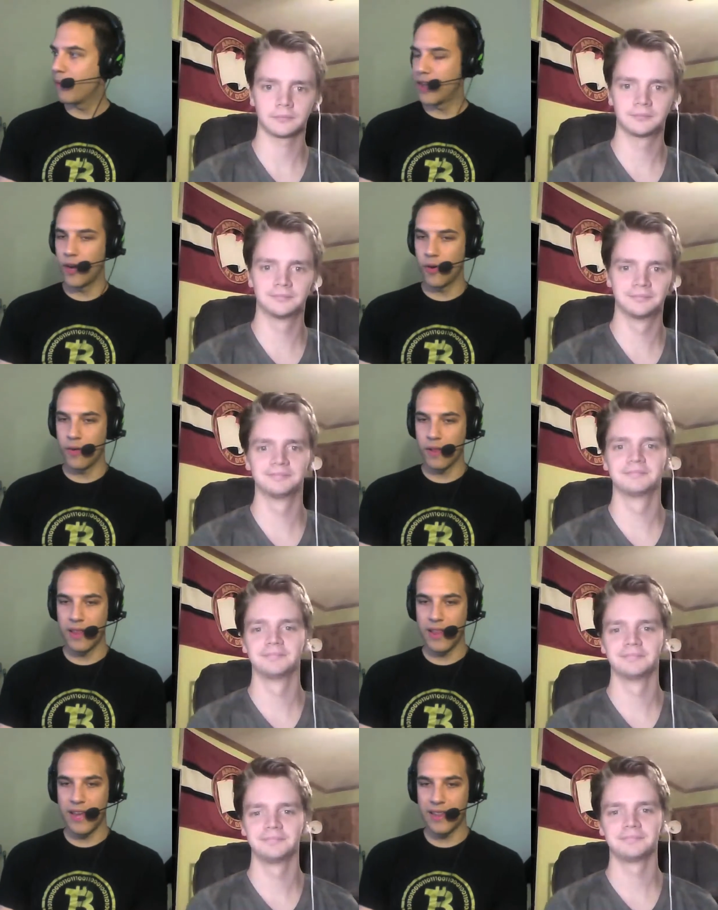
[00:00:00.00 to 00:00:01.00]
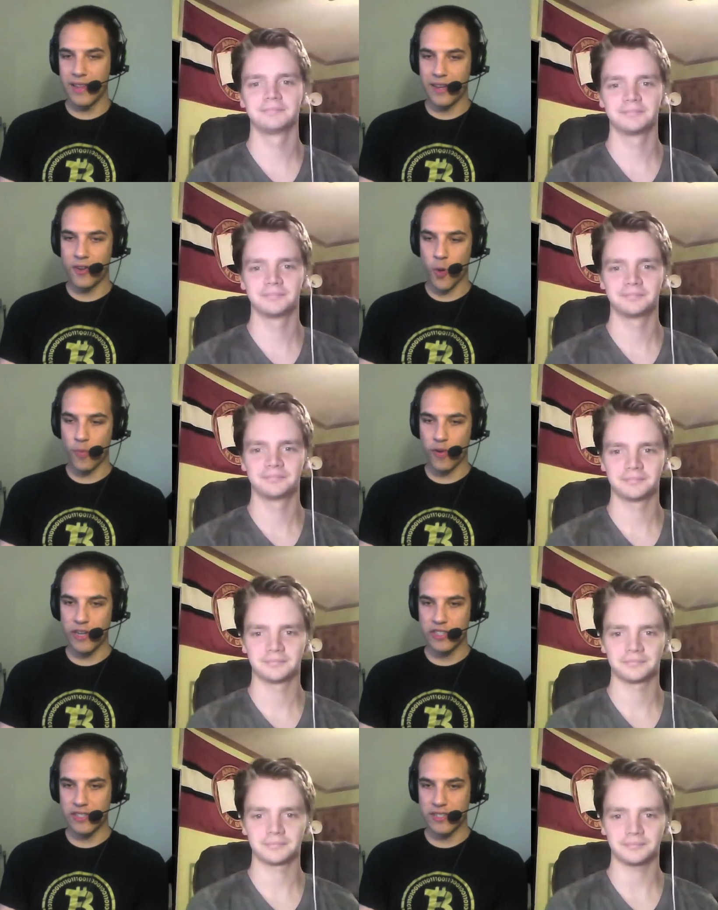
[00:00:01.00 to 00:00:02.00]
Speaker 1: you know, let let
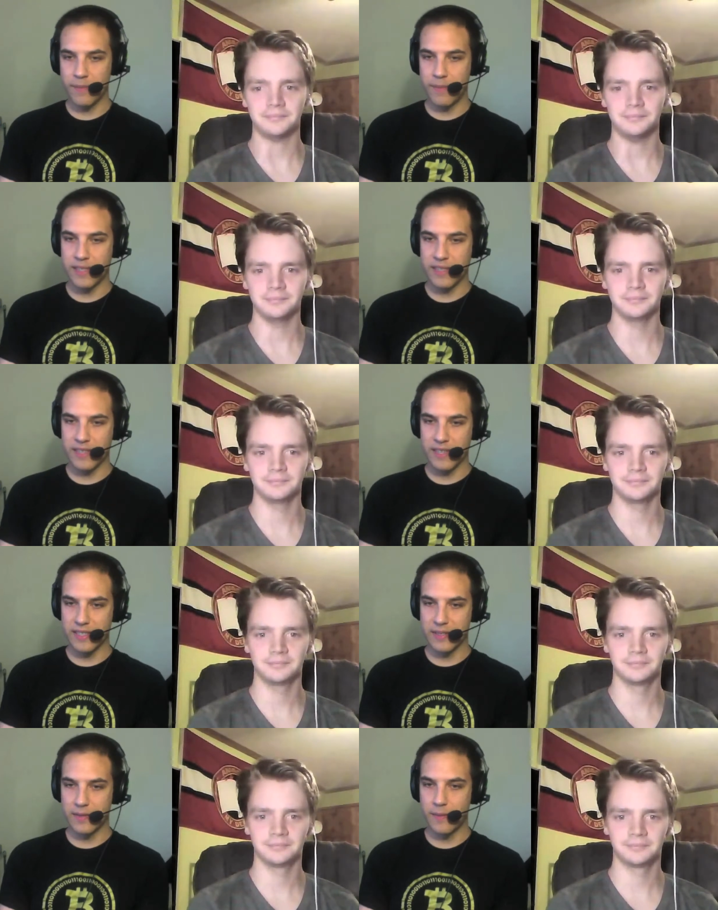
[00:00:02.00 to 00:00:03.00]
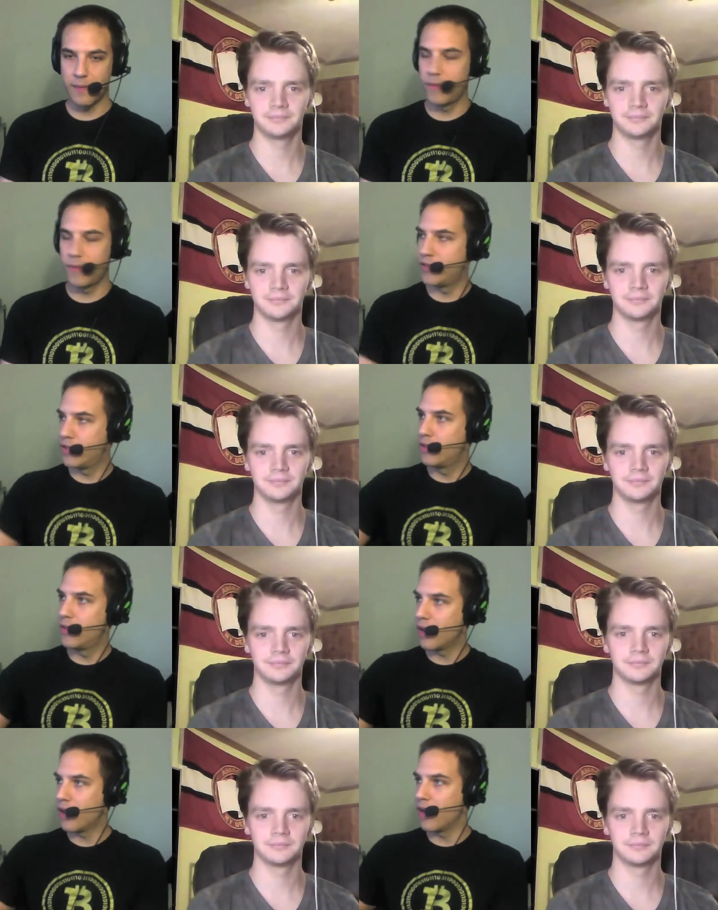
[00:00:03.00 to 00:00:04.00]
corporations and businesses
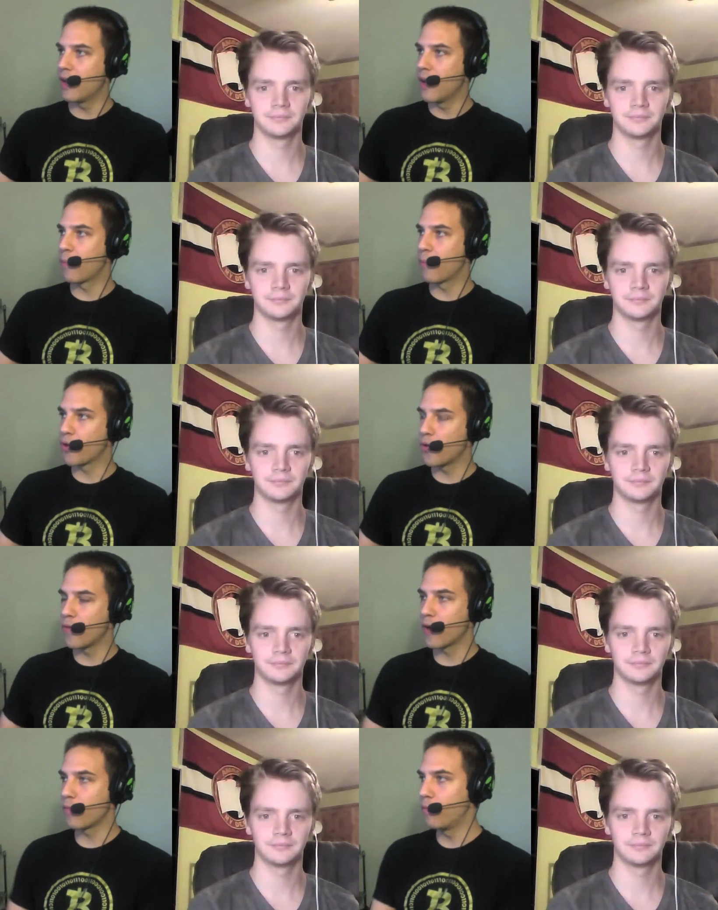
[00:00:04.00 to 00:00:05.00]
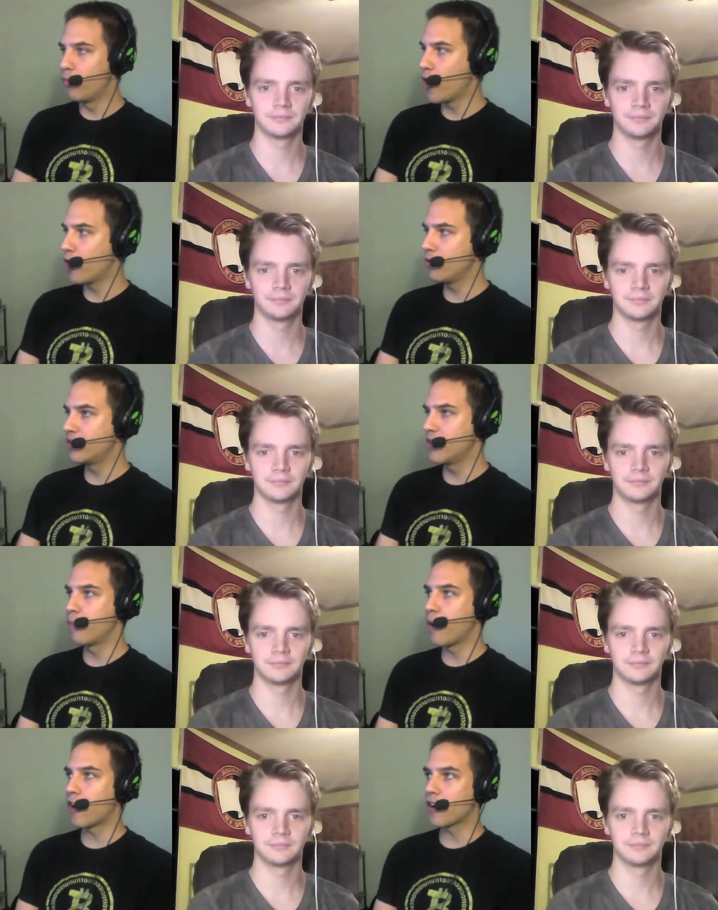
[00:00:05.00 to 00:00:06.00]
uh, improve on roads and
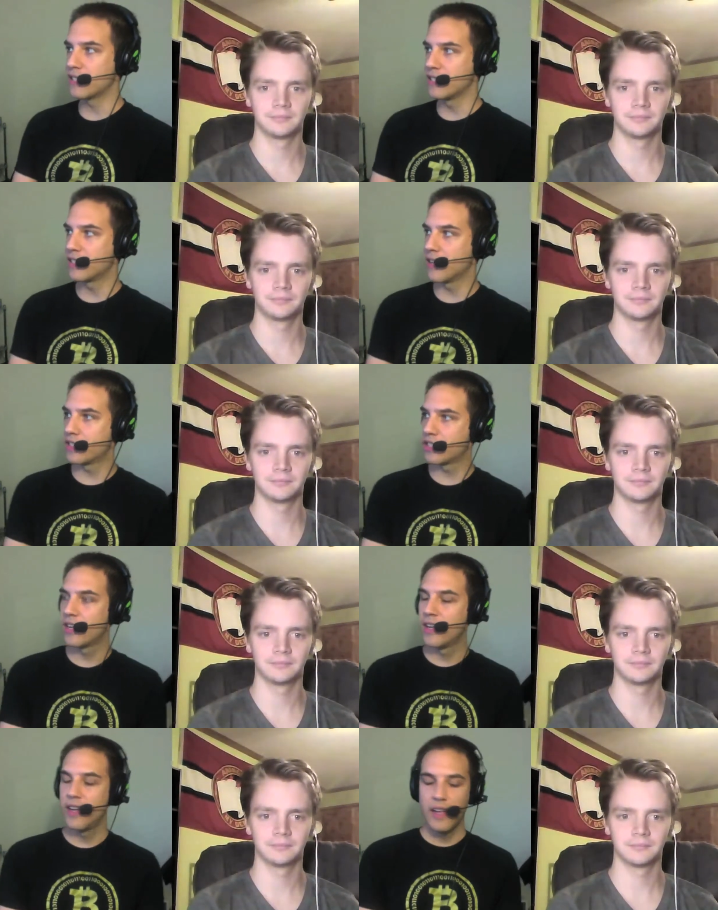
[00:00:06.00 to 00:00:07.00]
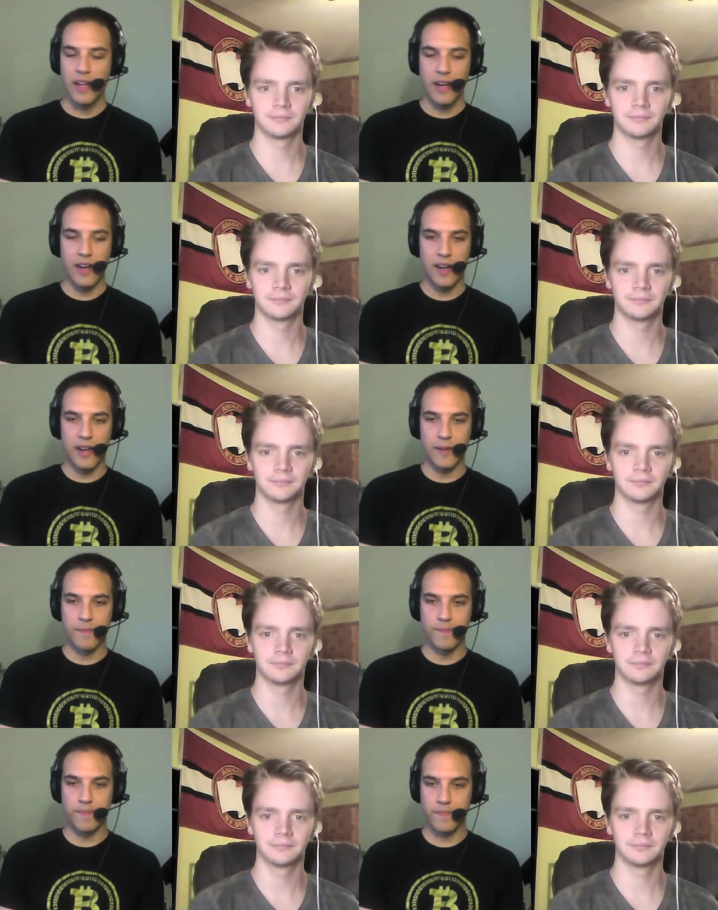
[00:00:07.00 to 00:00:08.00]
parks and such
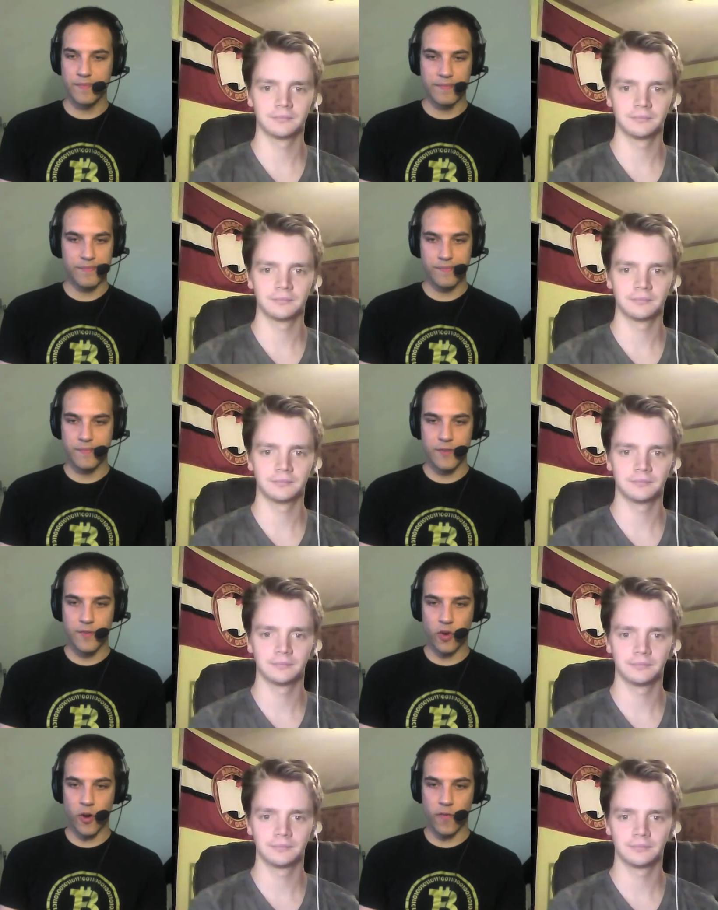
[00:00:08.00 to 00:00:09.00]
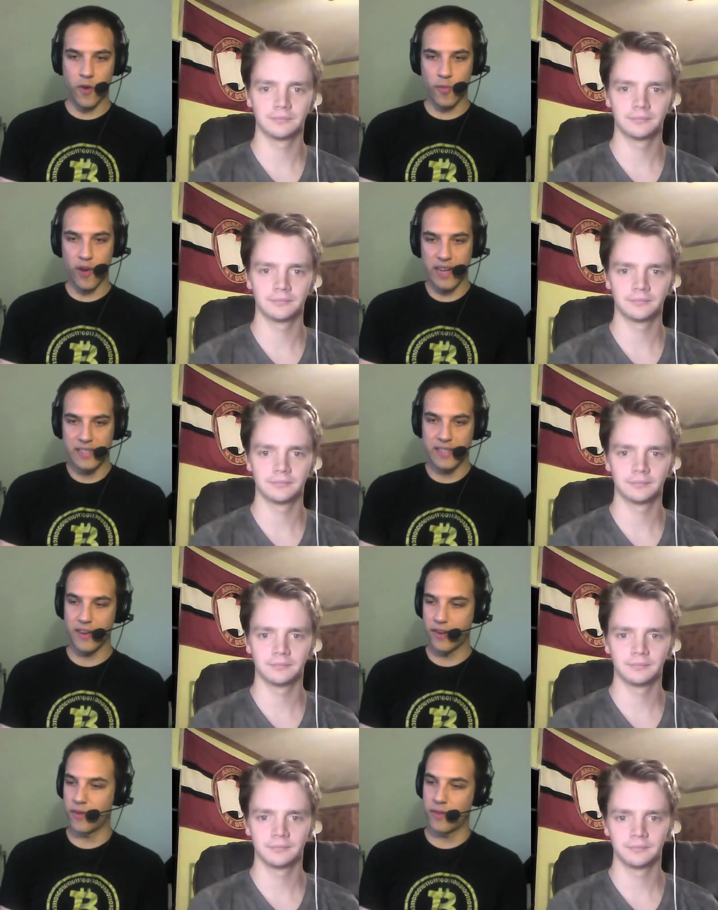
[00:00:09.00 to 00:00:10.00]
um, for for a price? I don't
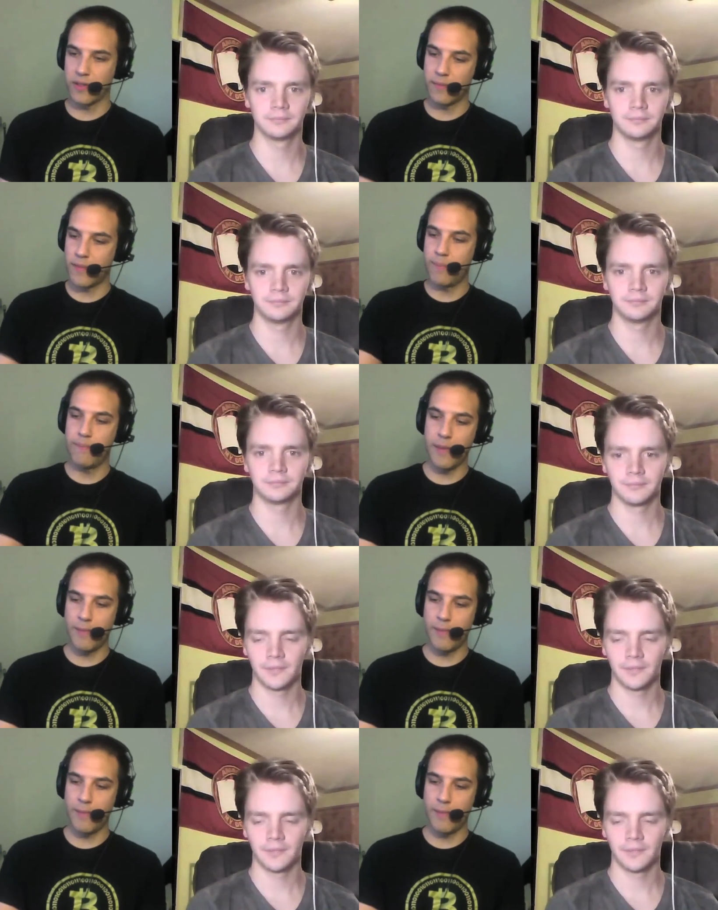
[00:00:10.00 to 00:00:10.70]
know. Maybe,